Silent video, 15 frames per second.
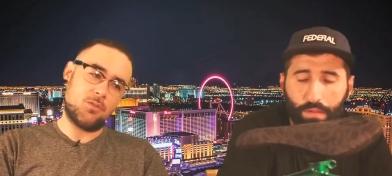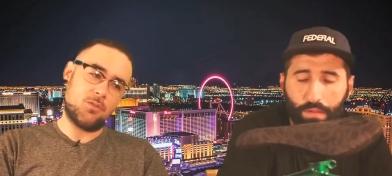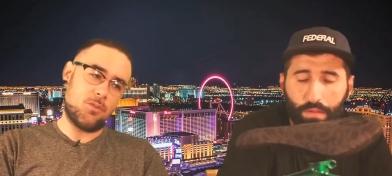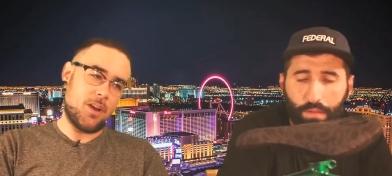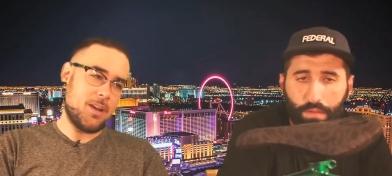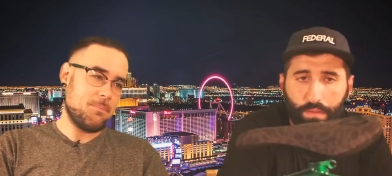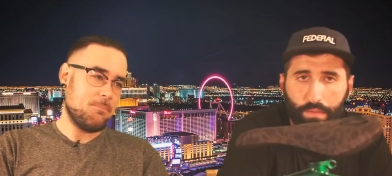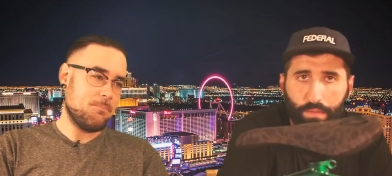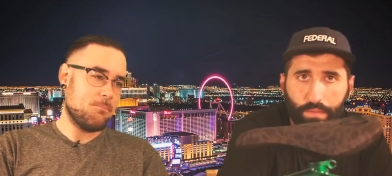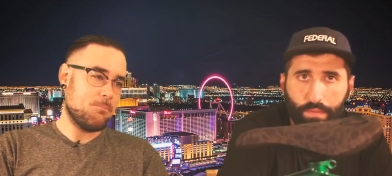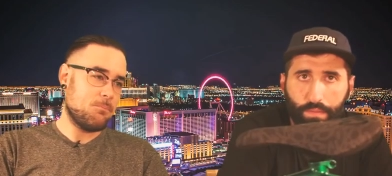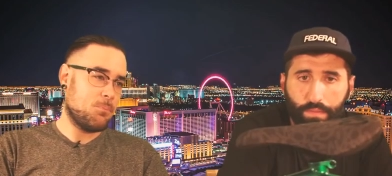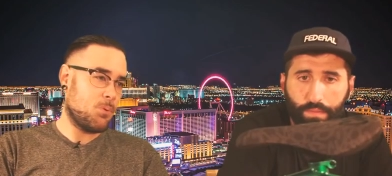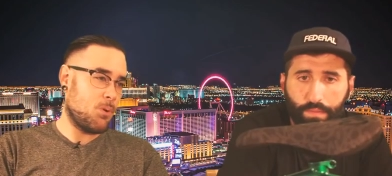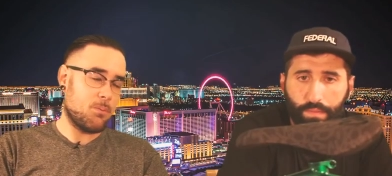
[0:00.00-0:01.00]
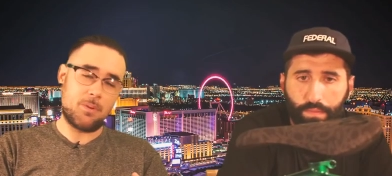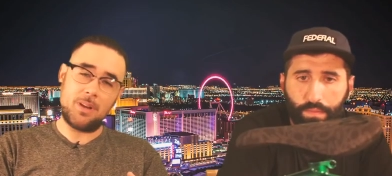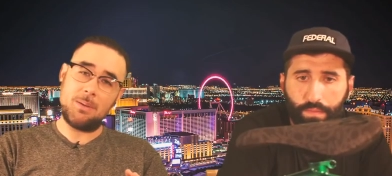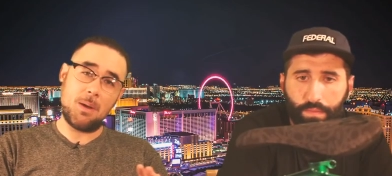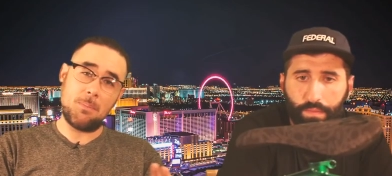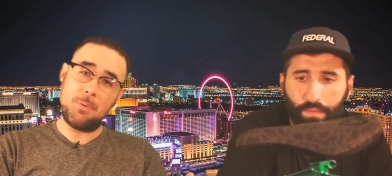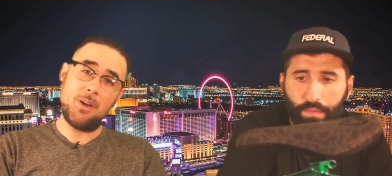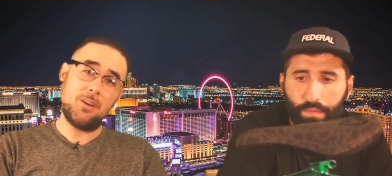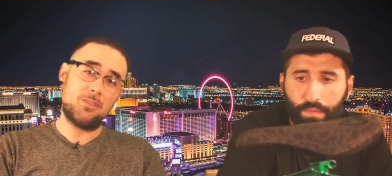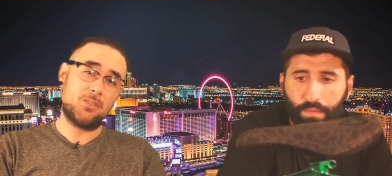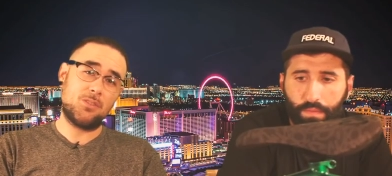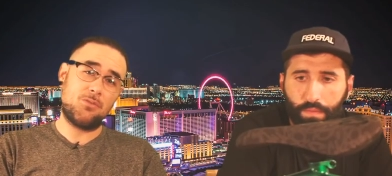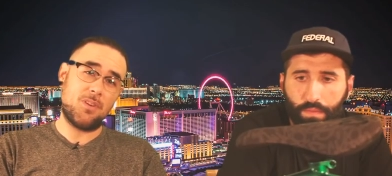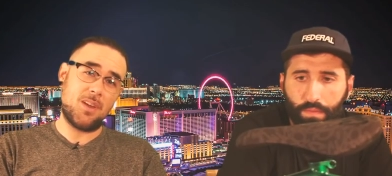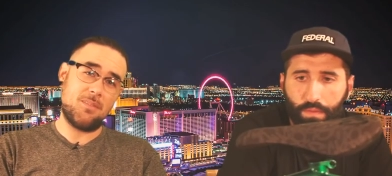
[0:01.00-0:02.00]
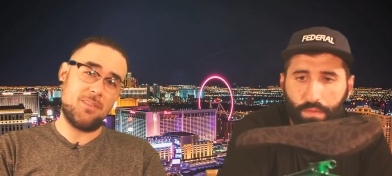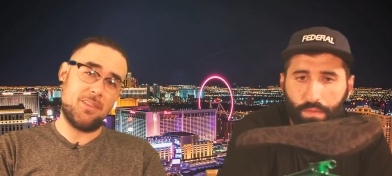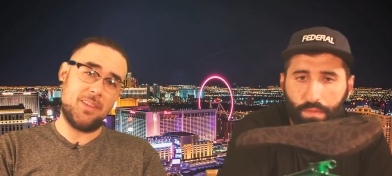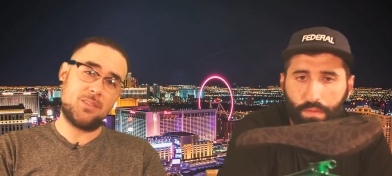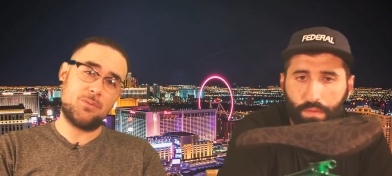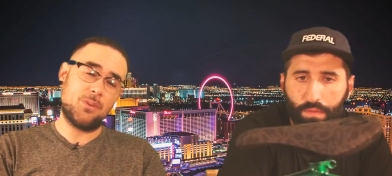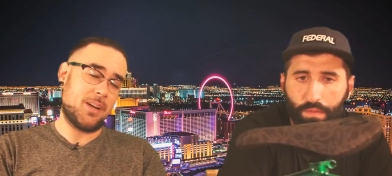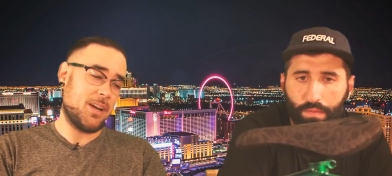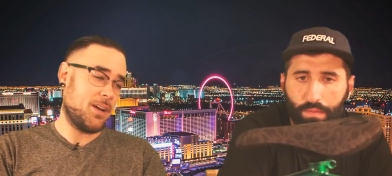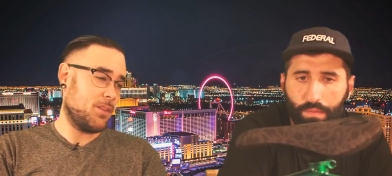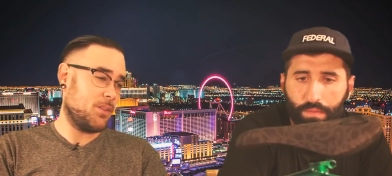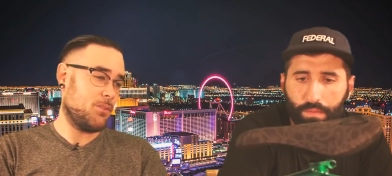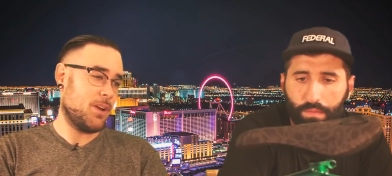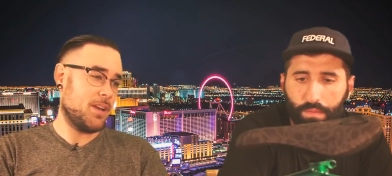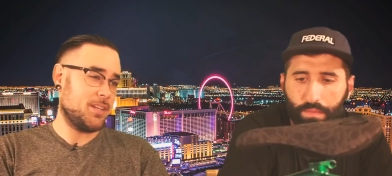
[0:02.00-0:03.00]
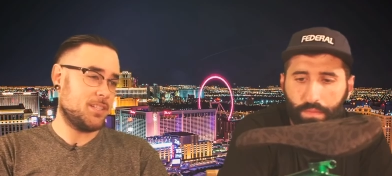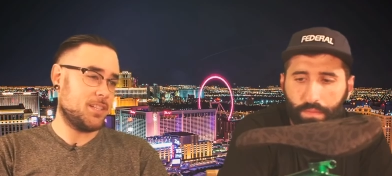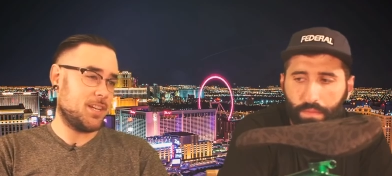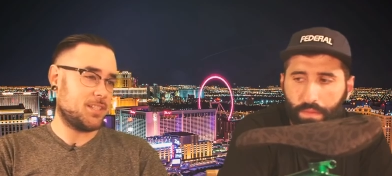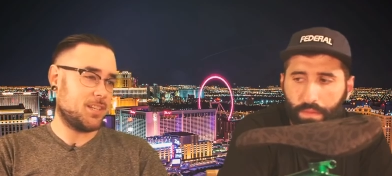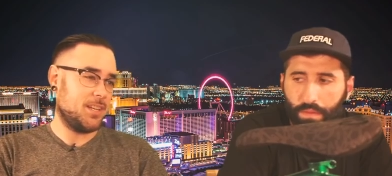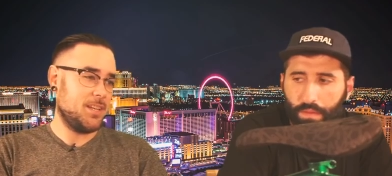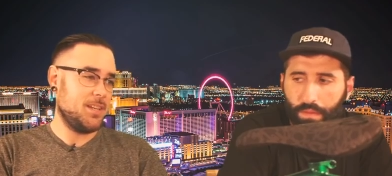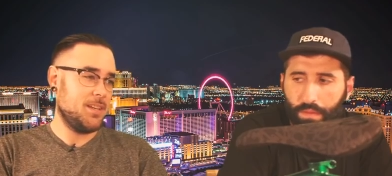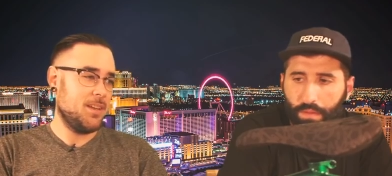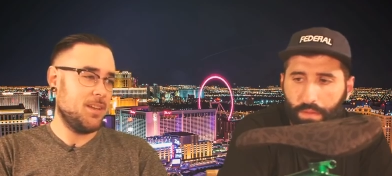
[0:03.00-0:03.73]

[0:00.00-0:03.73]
Speaker 1: frame. Probably my personal favorite, this one out of the range actually.